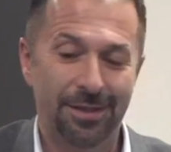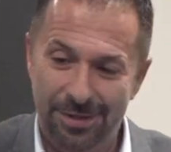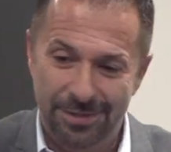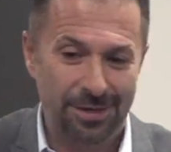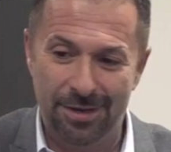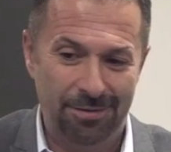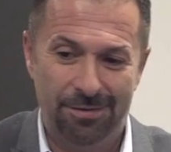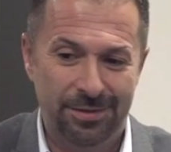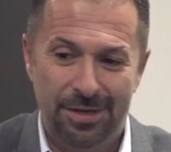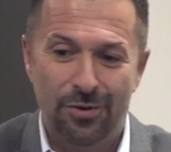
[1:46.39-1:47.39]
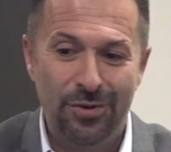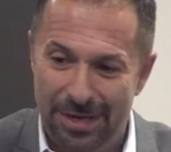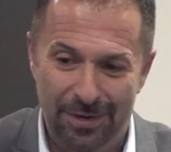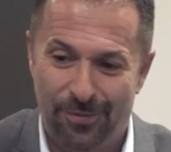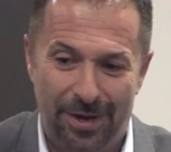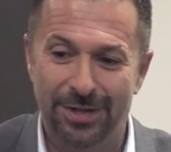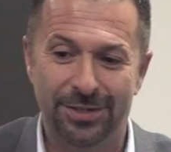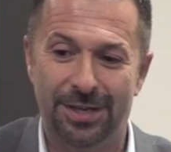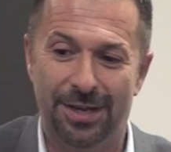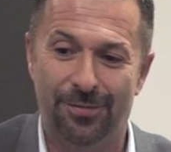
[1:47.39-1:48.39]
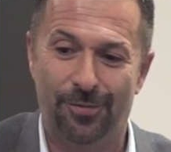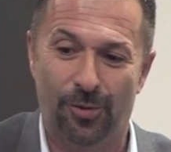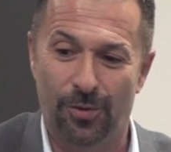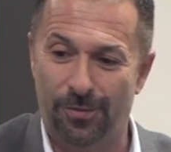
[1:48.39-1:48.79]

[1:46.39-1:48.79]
There's no need for aged care for